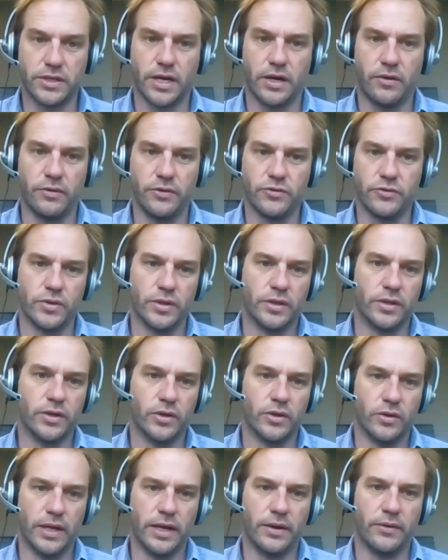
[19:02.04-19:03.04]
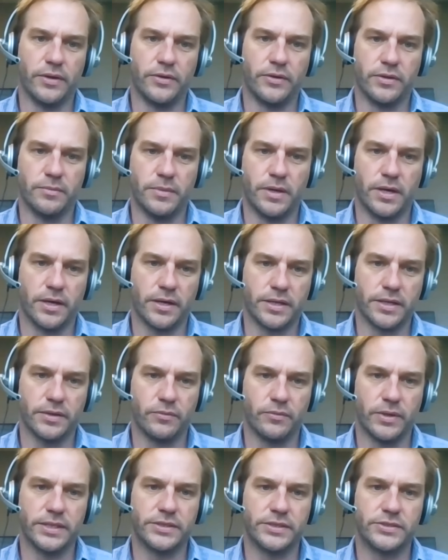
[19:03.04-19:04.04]
current drill hole out into the market,
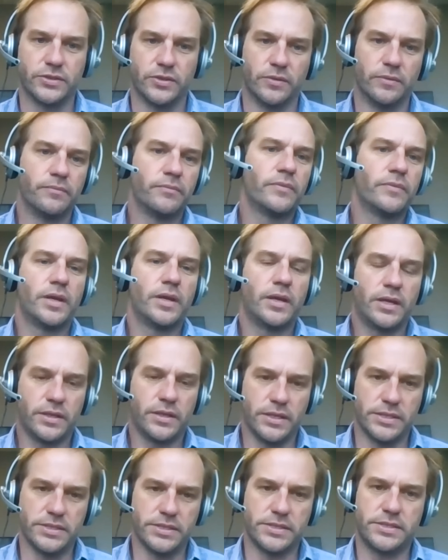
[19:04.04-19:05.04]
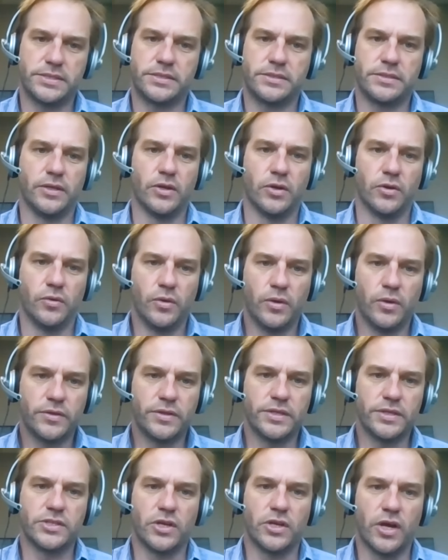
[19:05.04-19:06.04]
right? So there's, you know,
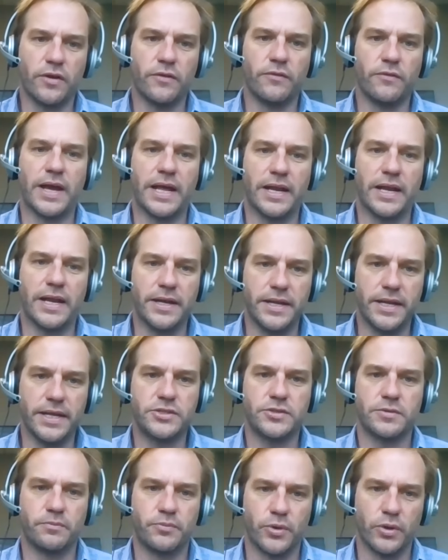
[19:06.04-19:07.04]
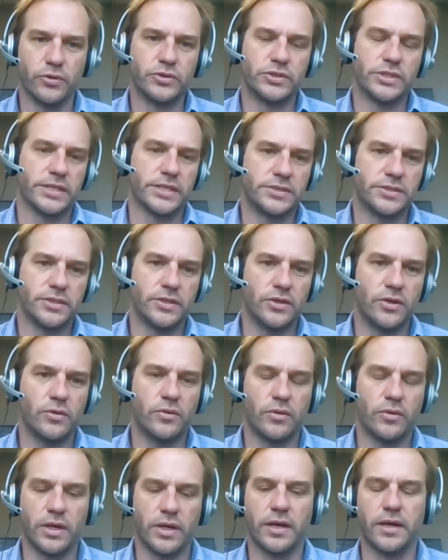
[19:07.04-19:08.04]
there's a lot of validation process to
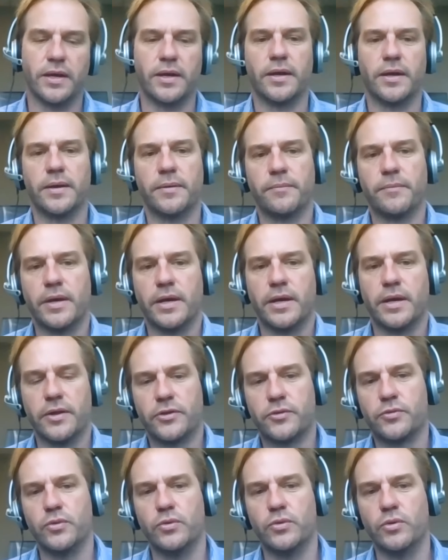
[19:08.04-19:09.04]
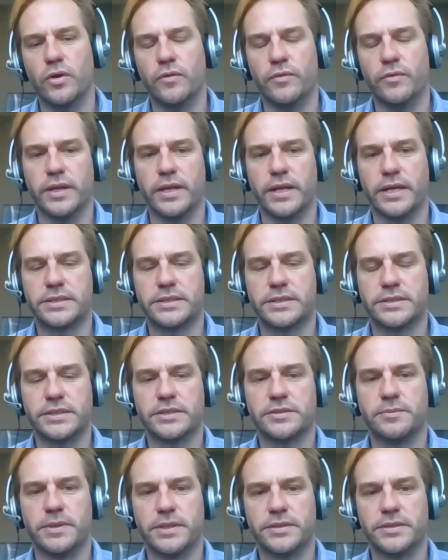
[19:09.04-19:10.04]
go um, uh, through over the next six
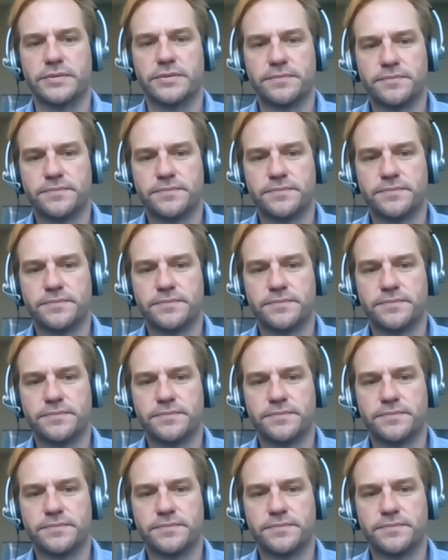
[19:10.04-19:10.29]
months.